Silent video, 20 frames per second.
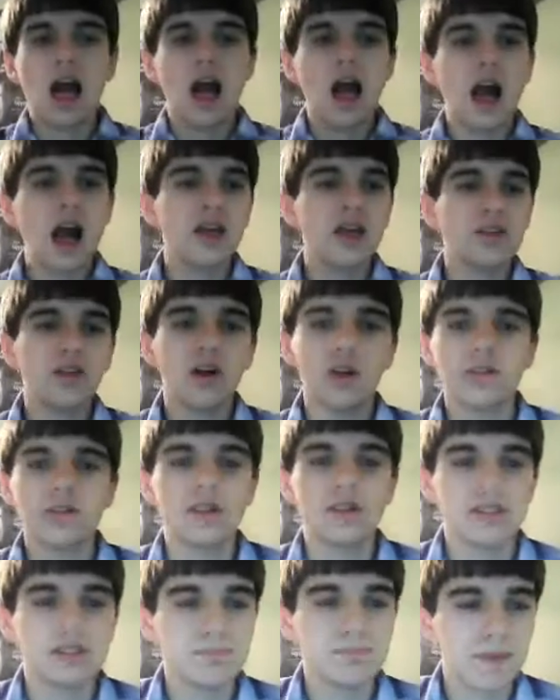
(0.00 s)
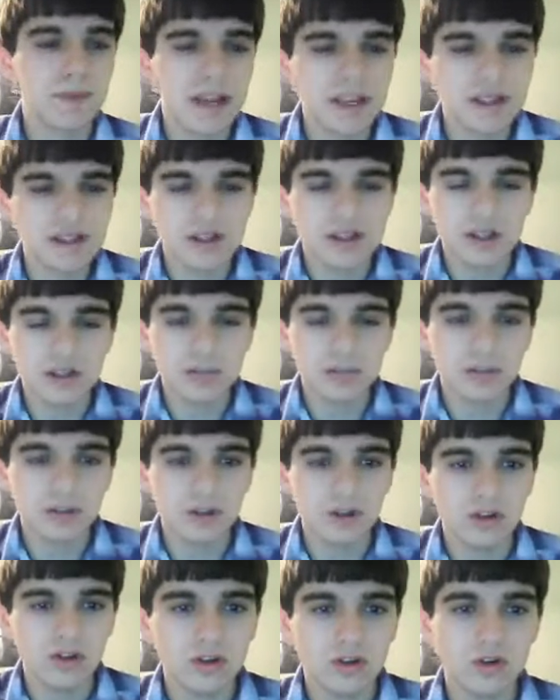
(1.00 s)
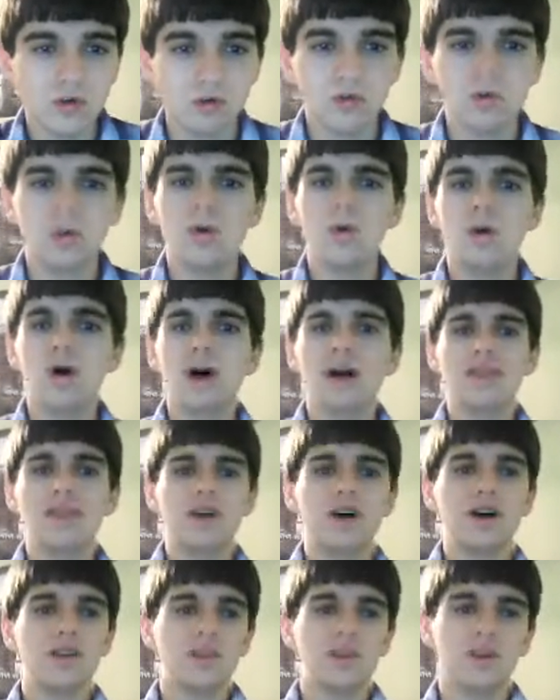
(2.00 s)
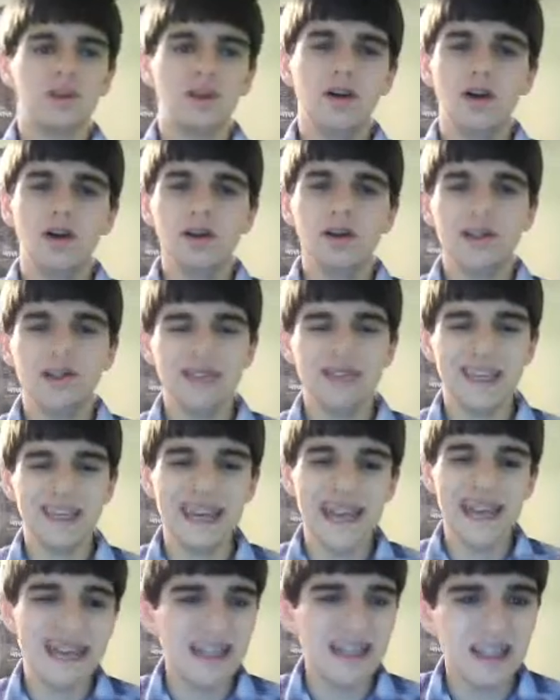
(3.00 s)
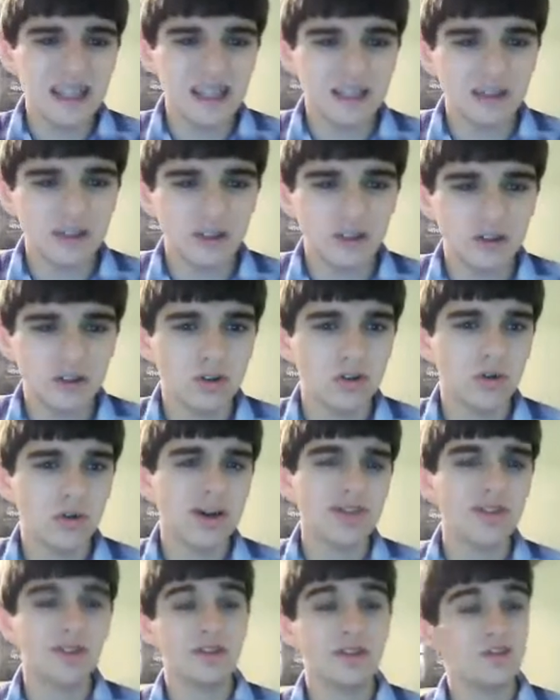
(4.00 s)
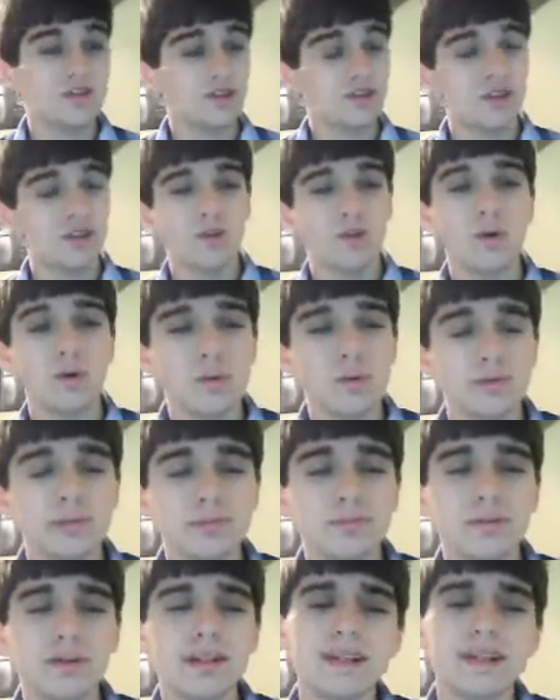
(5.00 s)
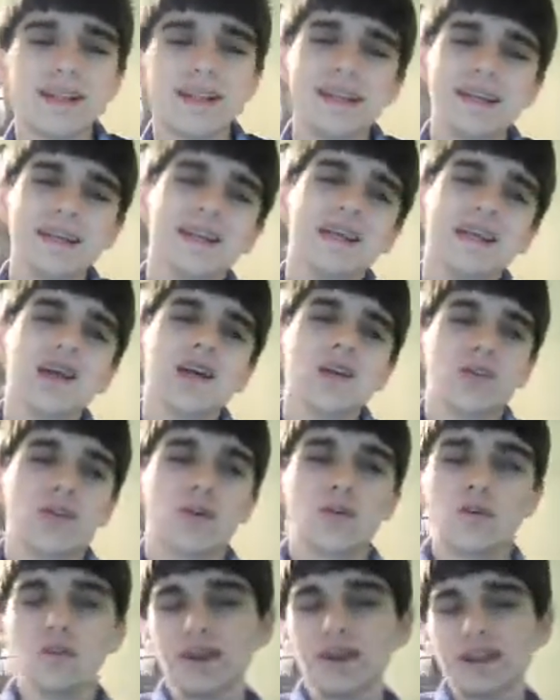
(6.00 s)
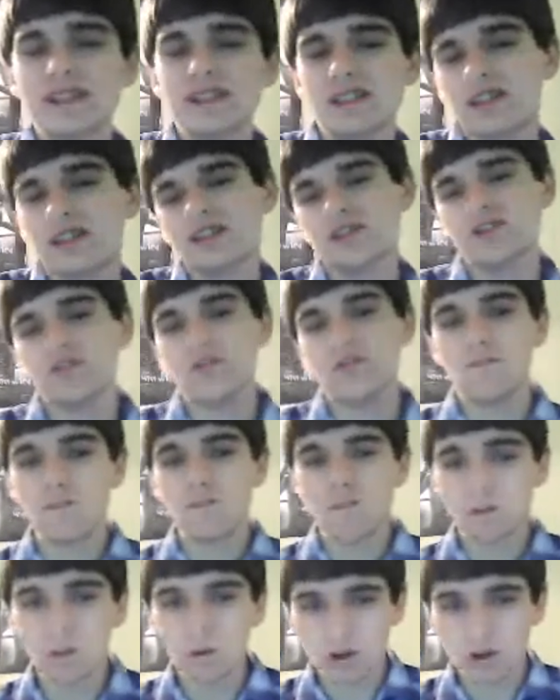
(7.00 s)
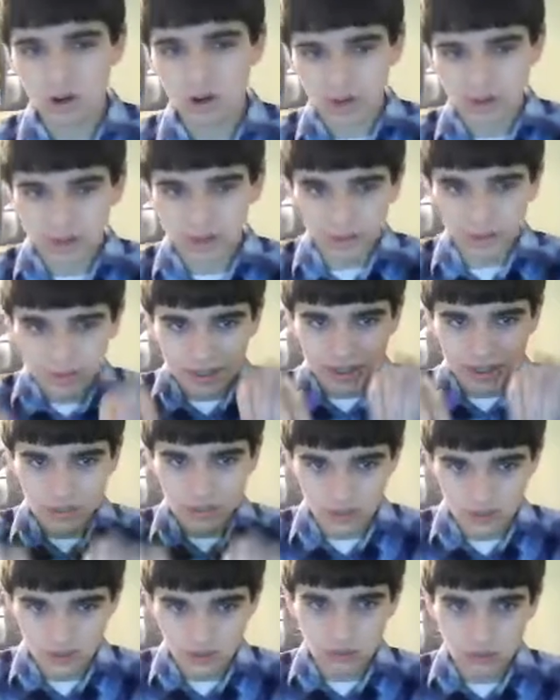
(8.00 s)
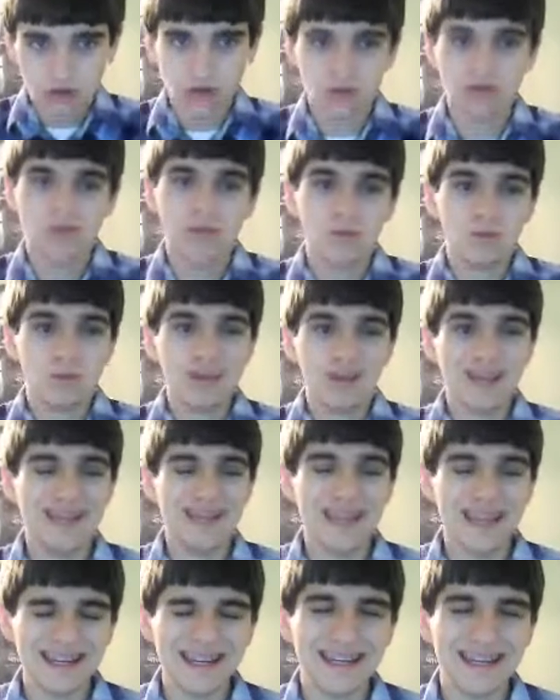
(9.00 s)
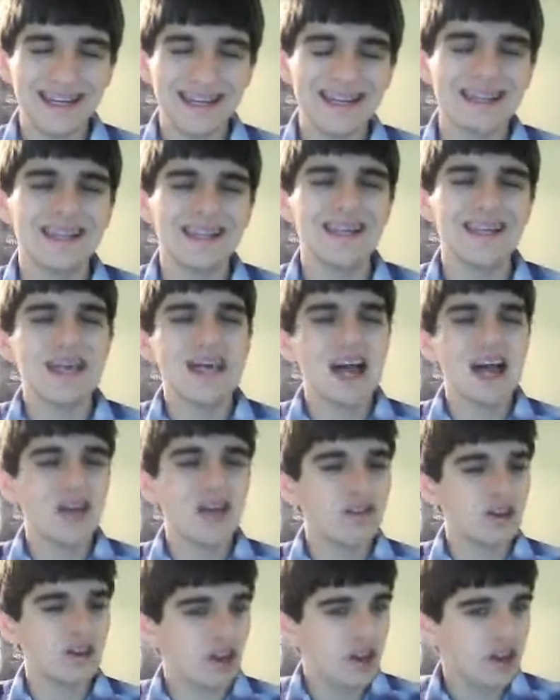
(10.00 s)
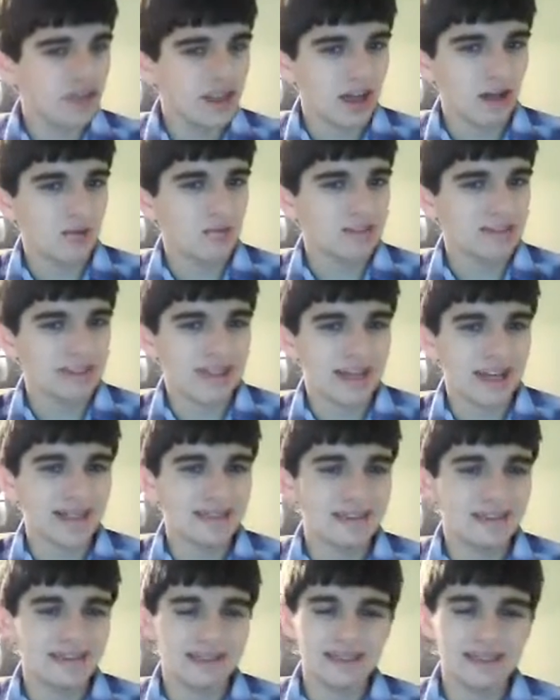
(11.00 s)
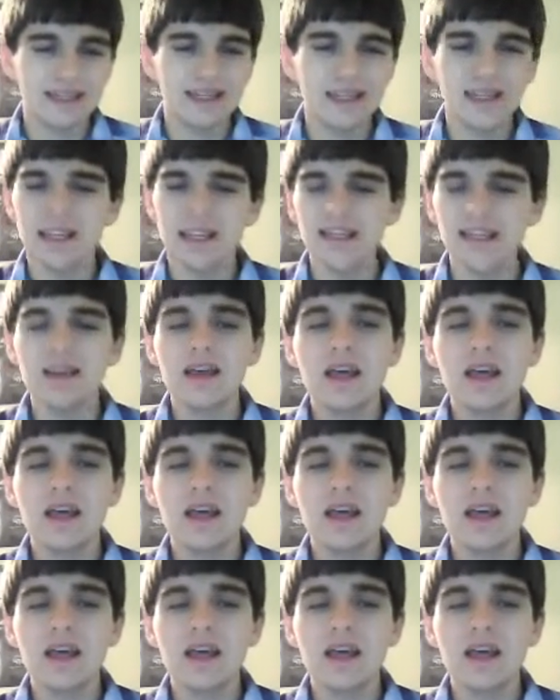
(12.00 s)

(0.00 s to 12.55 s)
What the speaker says: I thought the spaceships looked cool. I thought the aliens looked cool. I thought the story was pretty neat. The reasons for coming to Earth and what they needed, I thought all that was nice and neat.